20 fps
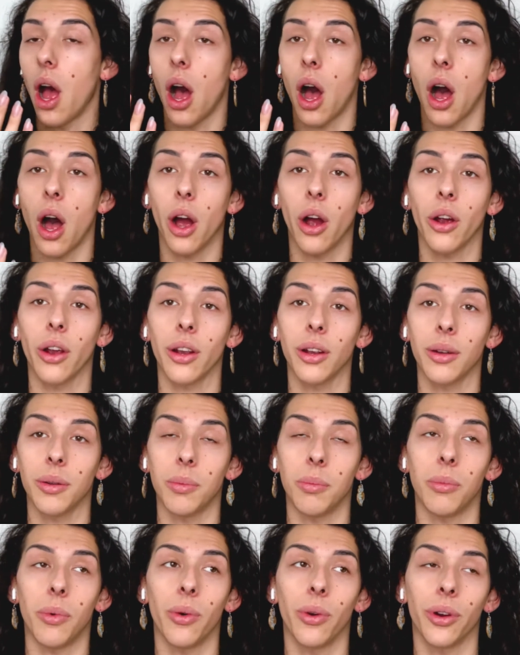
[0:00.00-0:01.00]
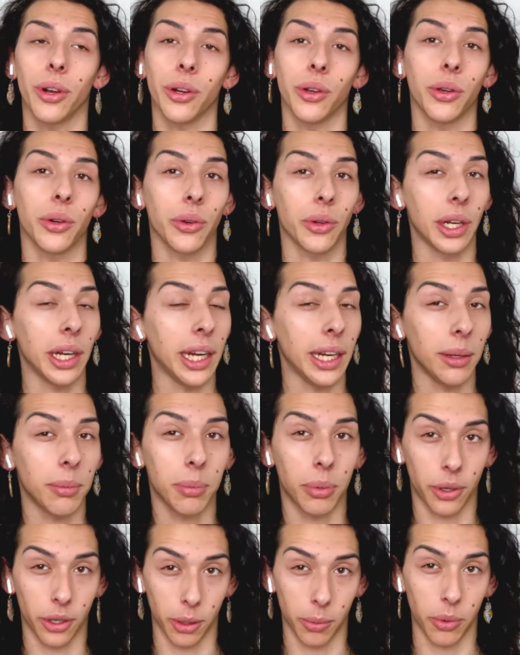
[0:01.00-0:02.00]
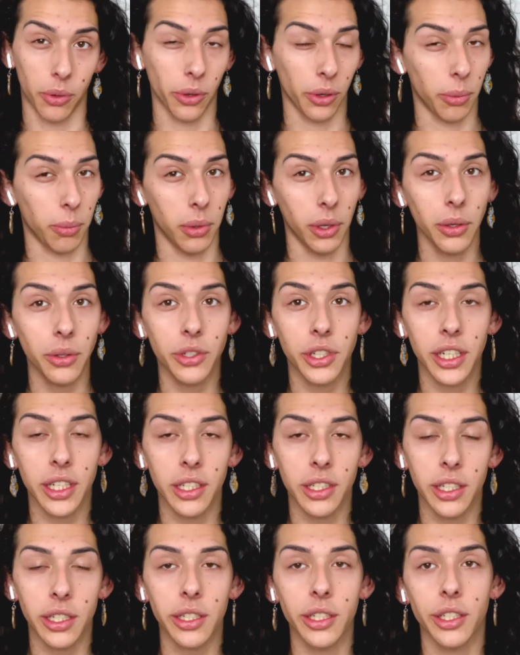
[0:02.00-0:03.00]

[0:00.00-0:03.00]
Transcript: are more green, purple, or blue tinted.